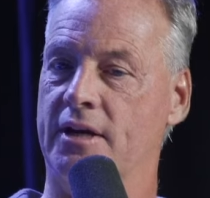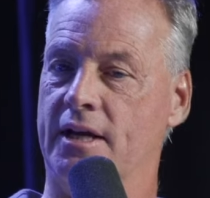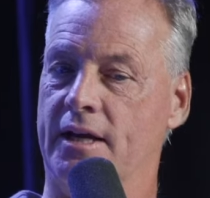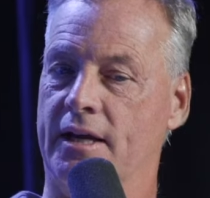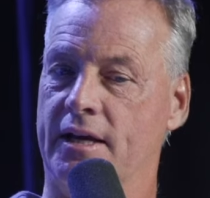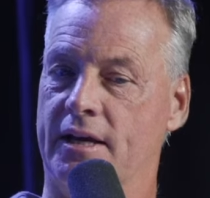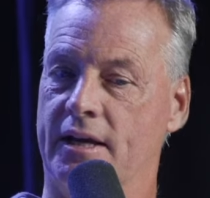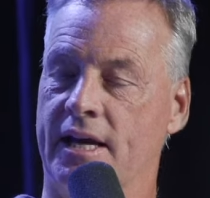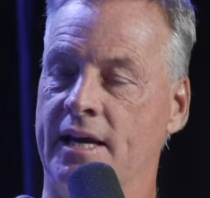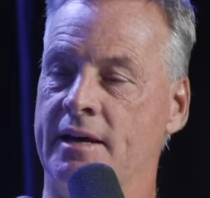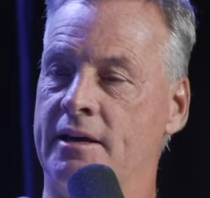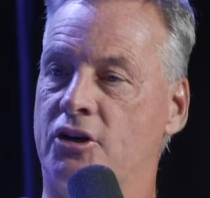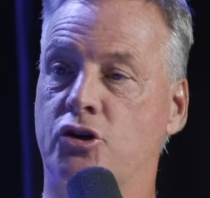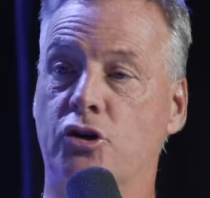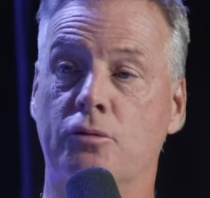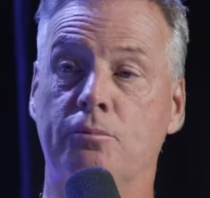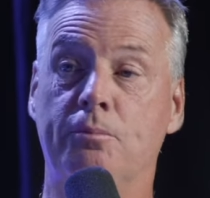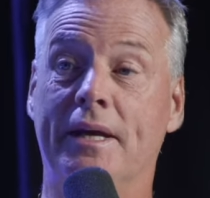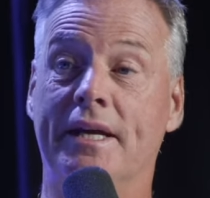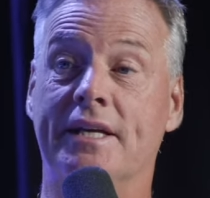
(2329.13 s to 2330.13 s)
Yeah. It
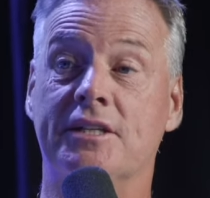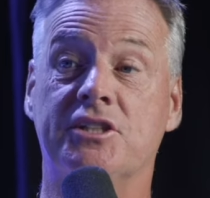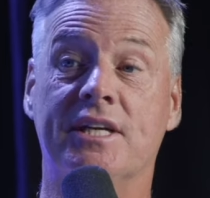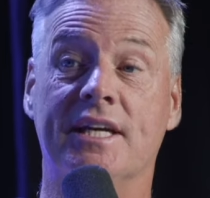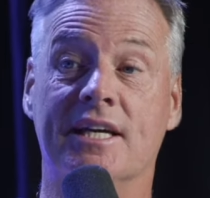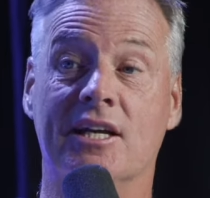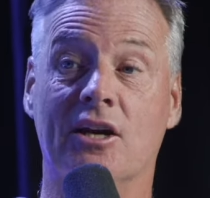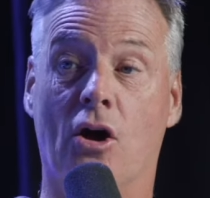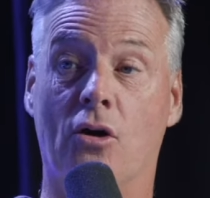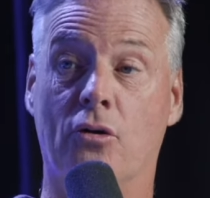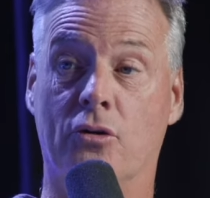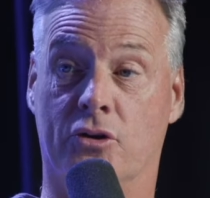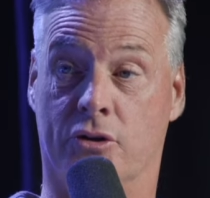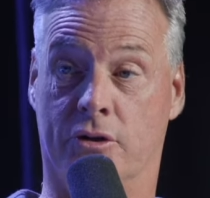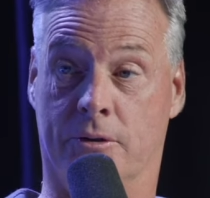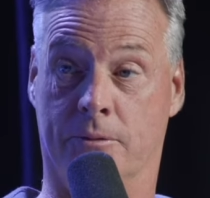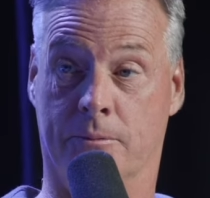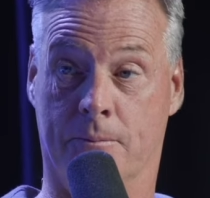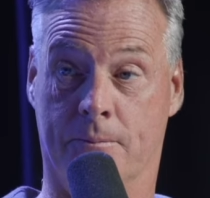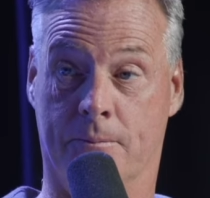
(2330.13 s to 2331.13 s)
could be, is he a loner?